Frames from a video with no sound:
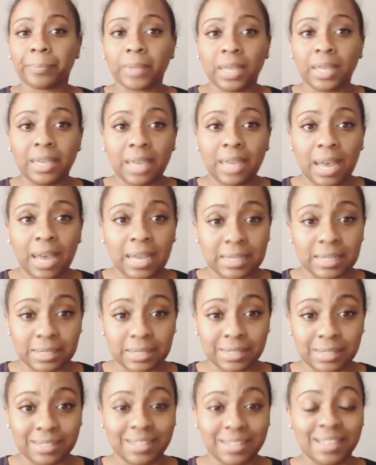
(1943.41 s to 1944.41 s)

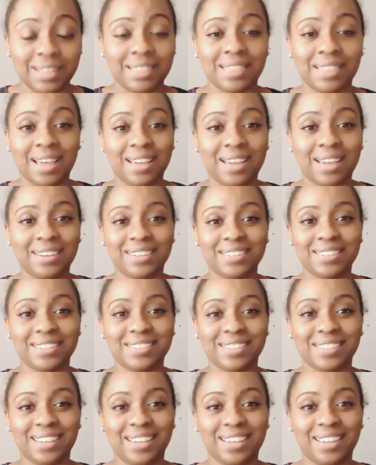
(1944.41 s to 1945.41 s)
yes. That
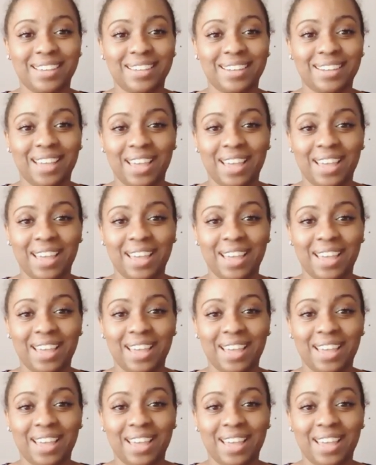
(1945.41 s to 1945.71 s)
is it.